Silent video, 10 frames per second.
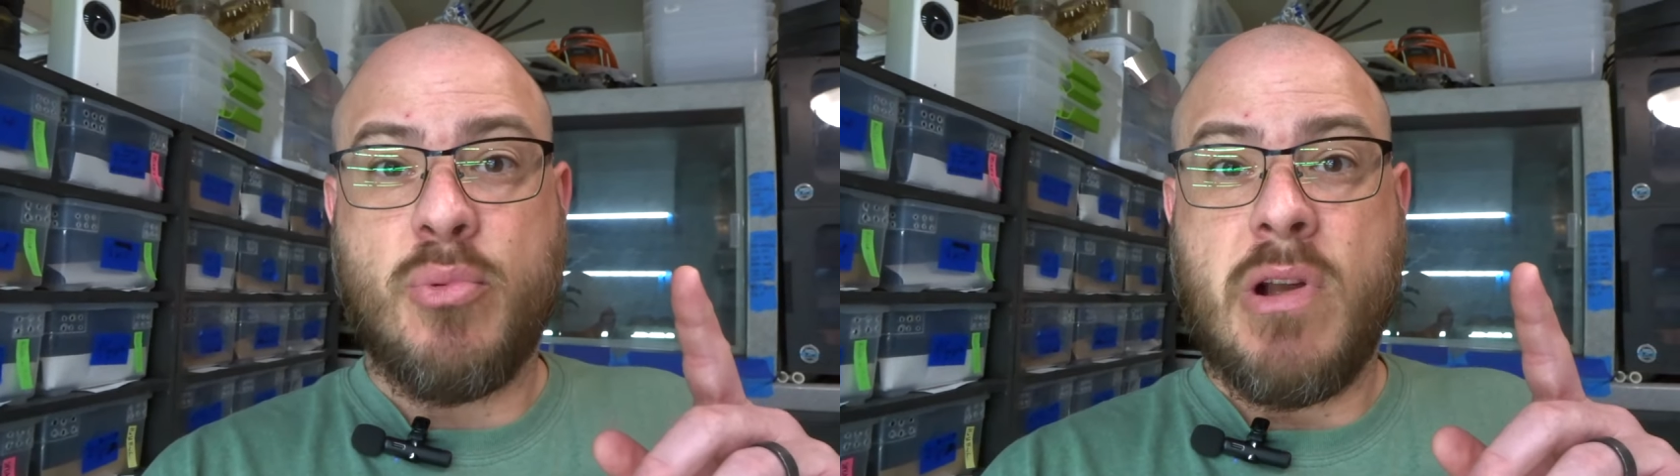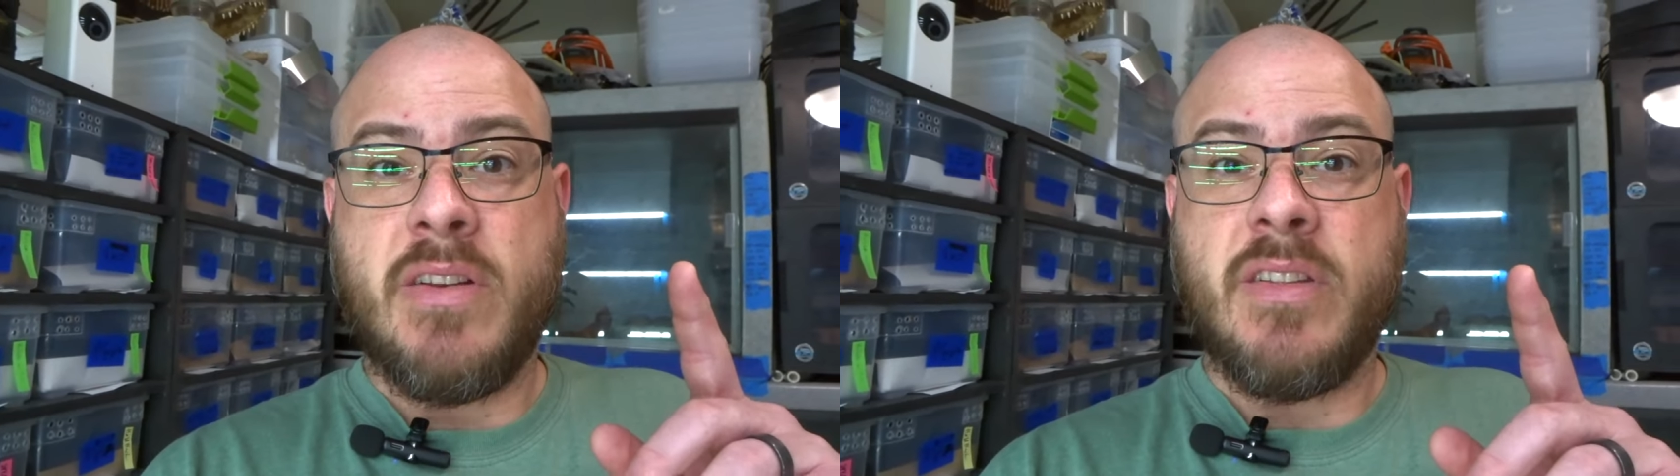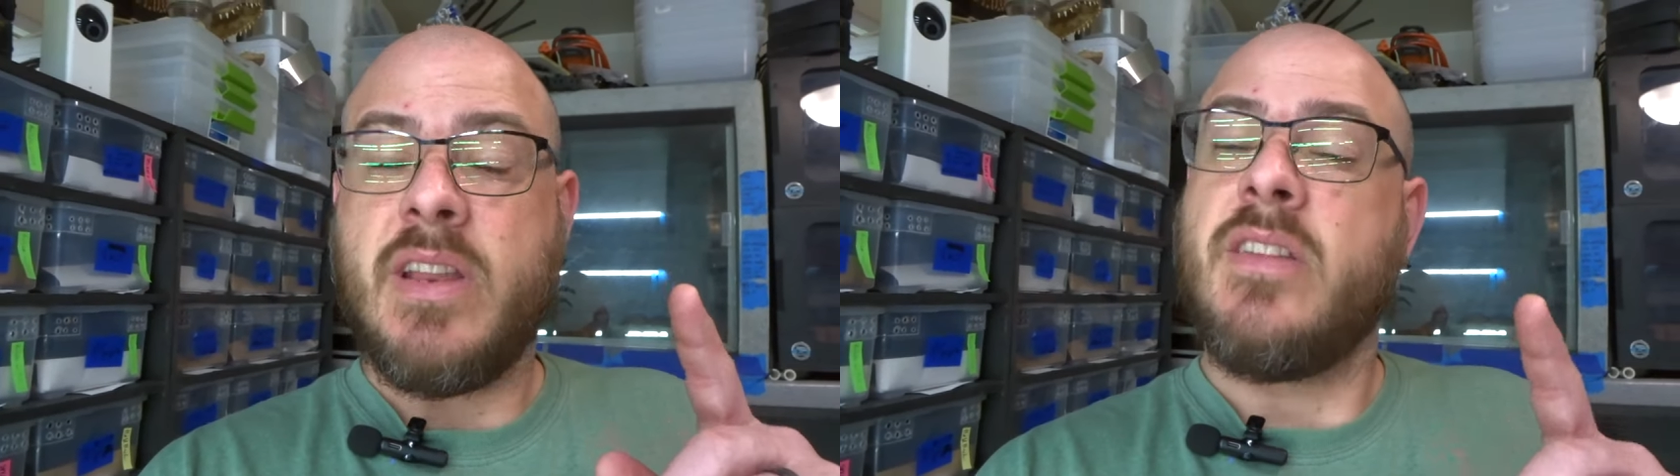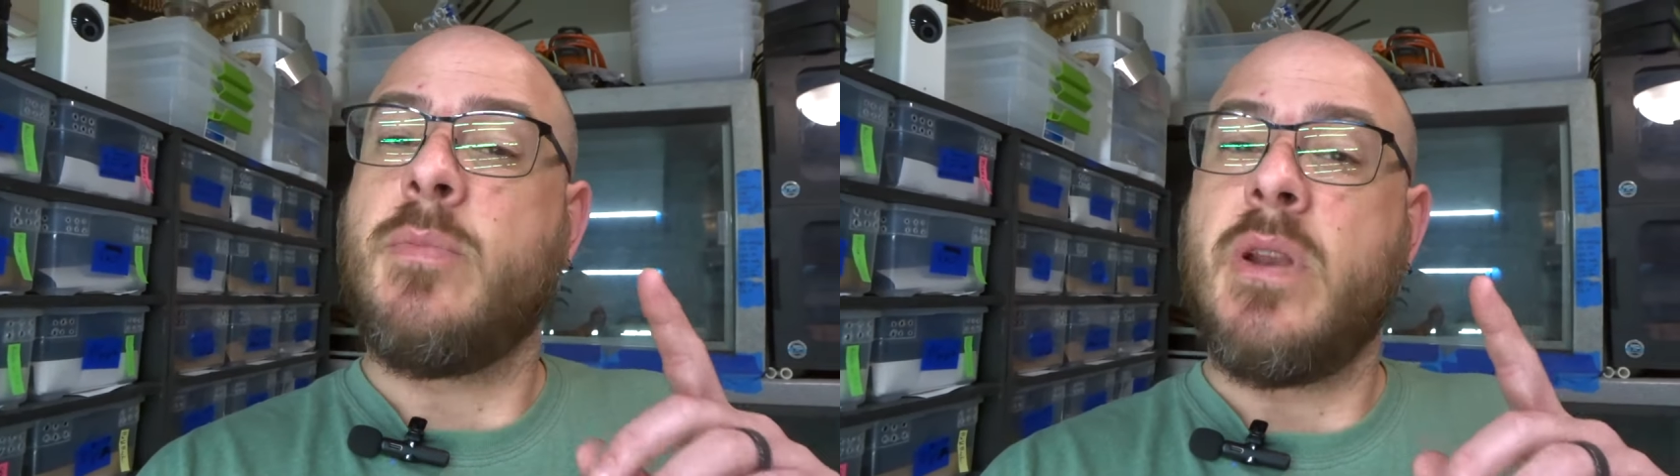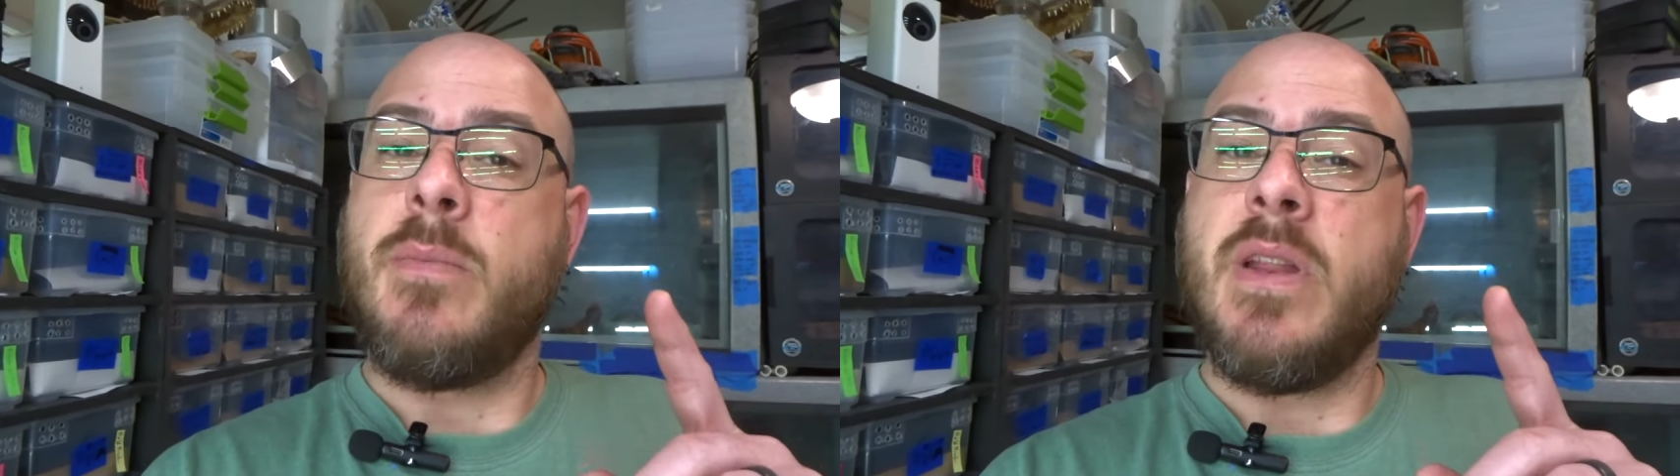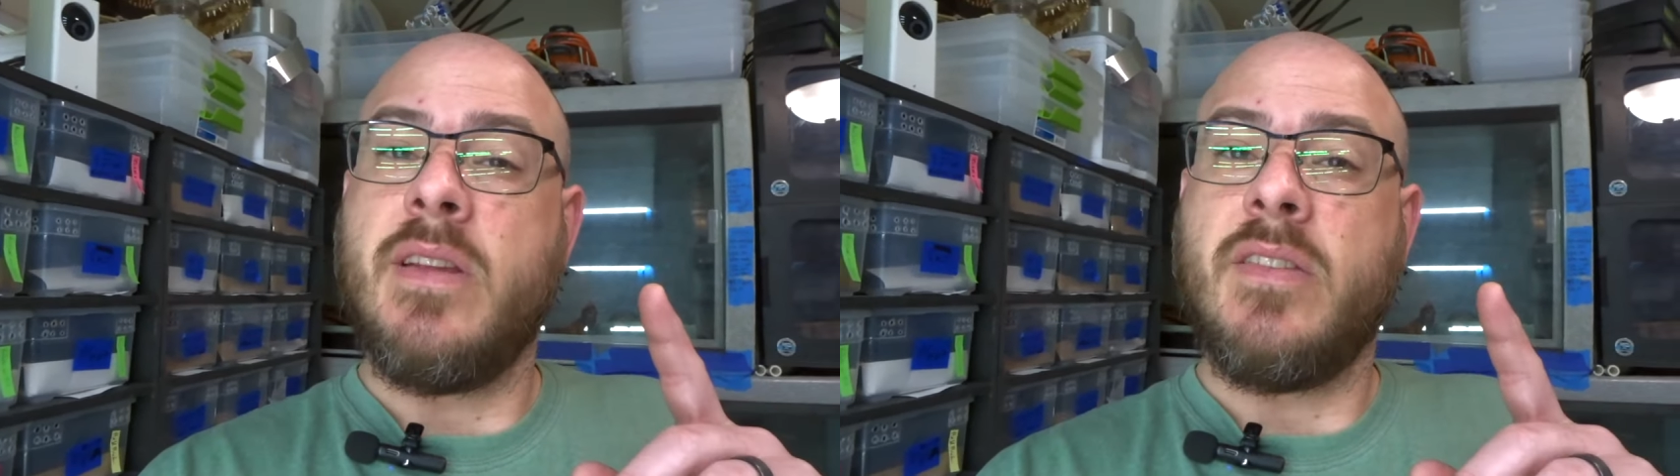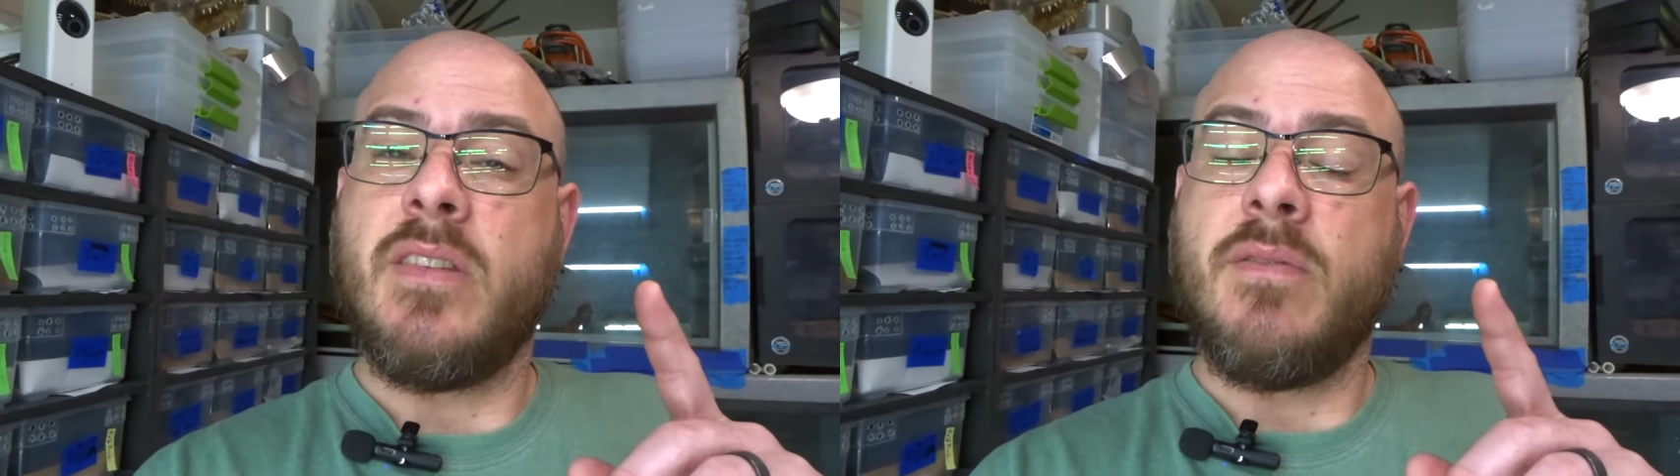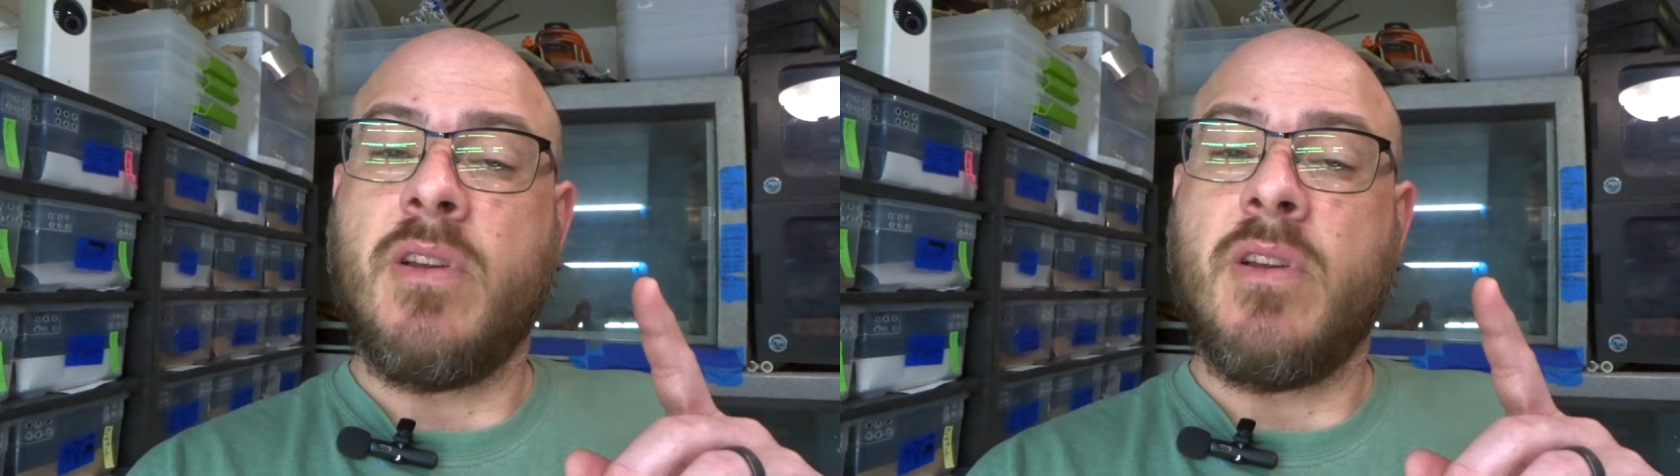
project that it's been a minute since I've